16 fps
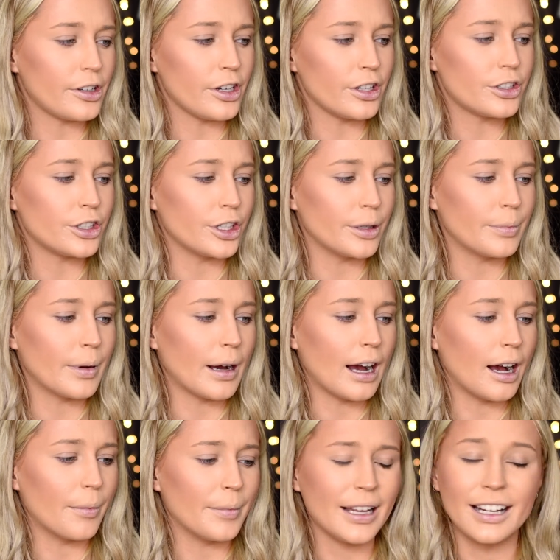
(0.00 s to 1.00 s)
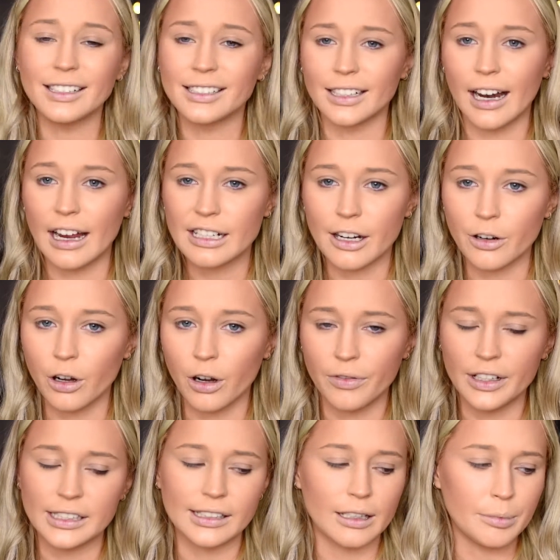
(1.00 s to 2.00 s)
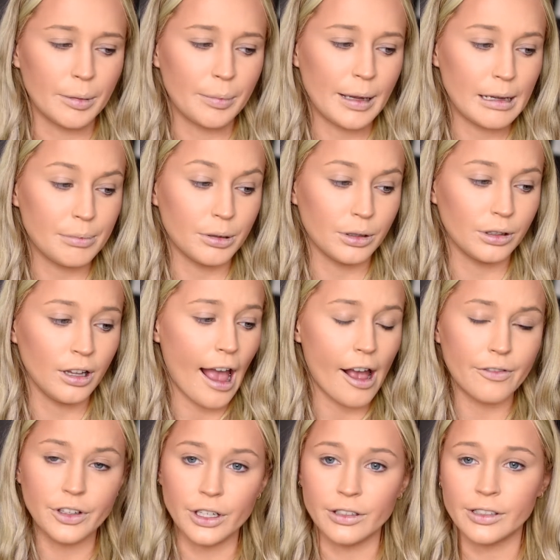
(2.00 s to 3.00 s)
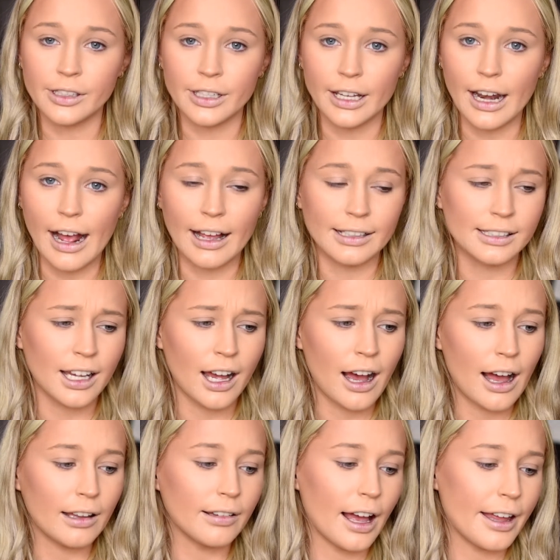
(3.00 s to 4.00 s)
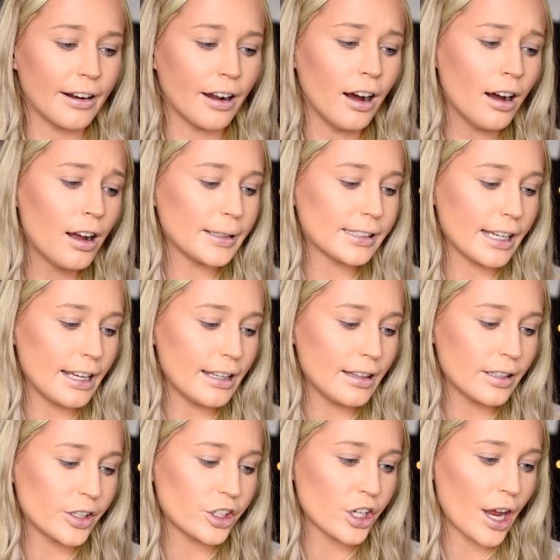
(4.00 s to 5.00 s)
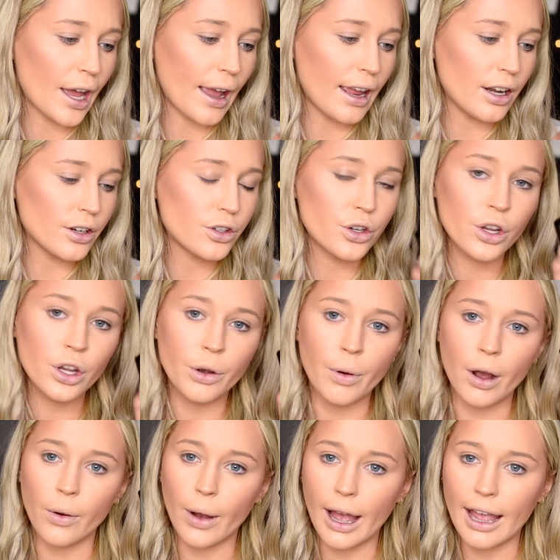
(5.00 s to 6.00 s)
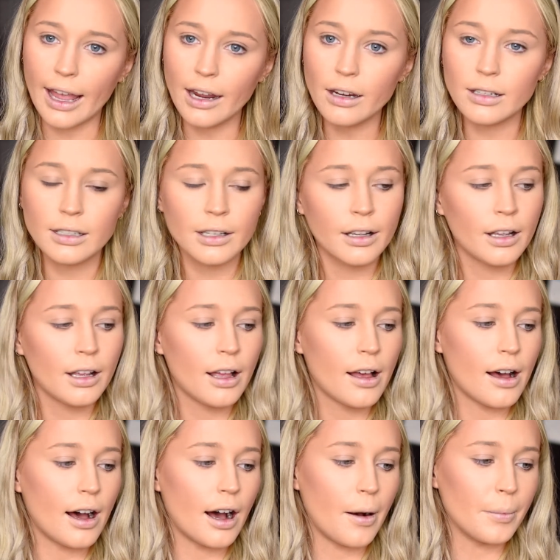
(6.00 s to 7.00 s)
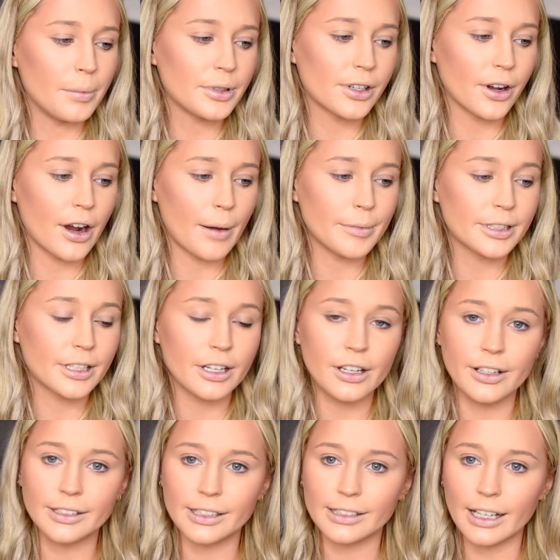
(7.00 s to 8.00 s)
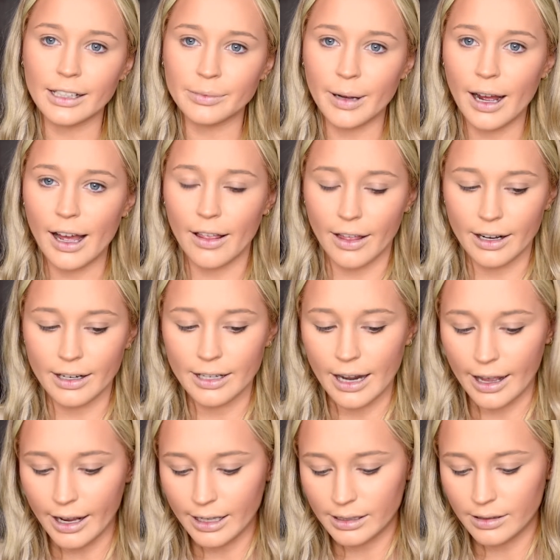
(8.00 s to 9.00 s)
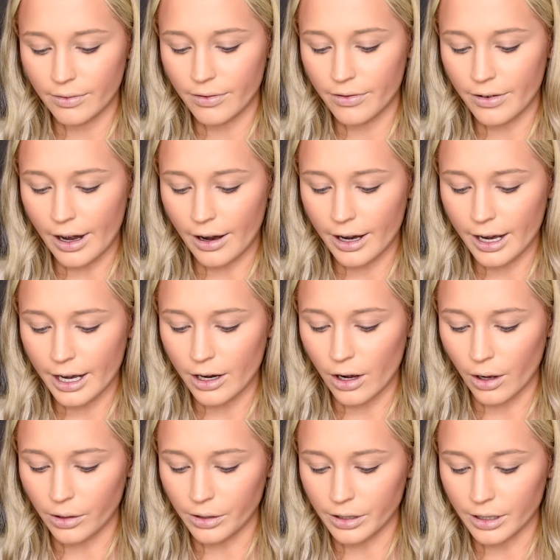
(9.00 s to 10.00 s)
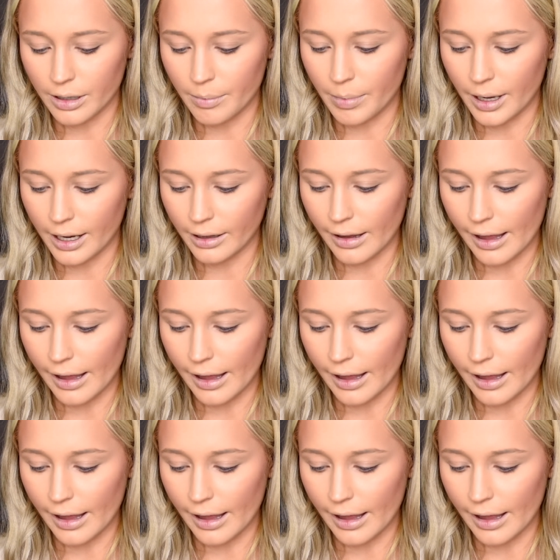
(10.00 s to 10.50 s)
on YouTube, it is an eyeshadow obviously, but people have used it as highlighter. It's in the shade 208. So I'm just gonna use this as my highlighter today. It's very golden, but